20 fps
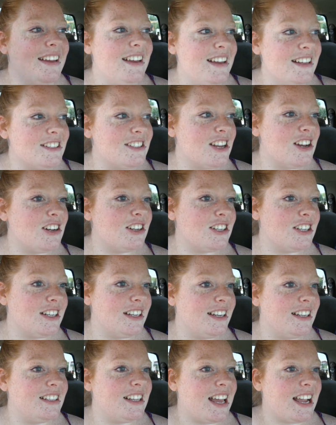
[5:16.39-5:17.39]
it's all
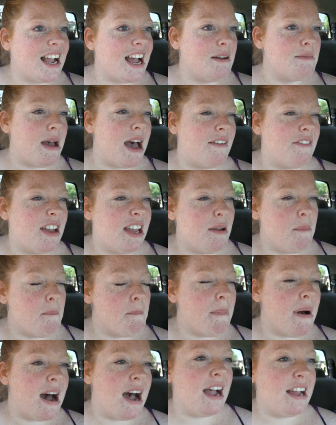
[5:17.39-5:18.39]
good. Like, I'm
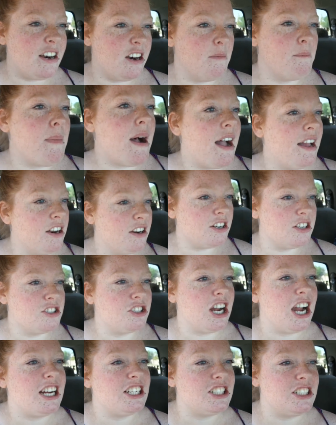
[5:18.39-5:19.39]
having minor
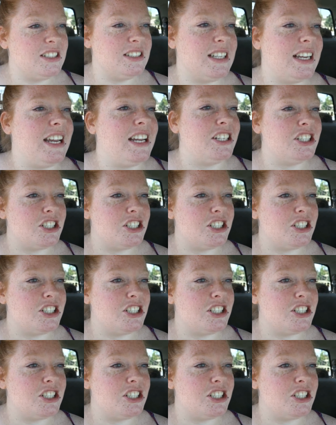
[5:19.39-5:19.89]
contractions. Like, it